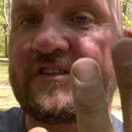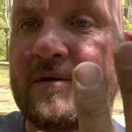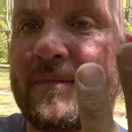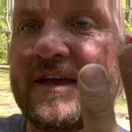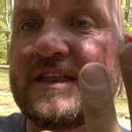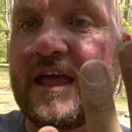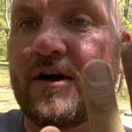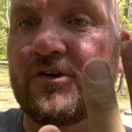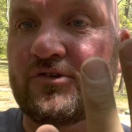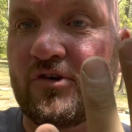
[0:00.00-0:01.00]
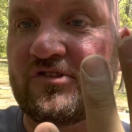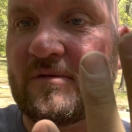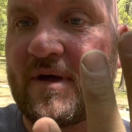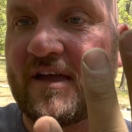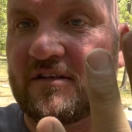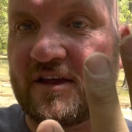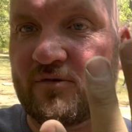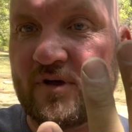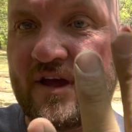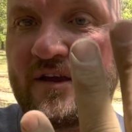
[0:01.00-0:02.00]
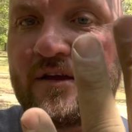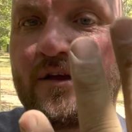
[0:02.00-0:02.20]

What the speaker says: that my nails are semi-clean, right?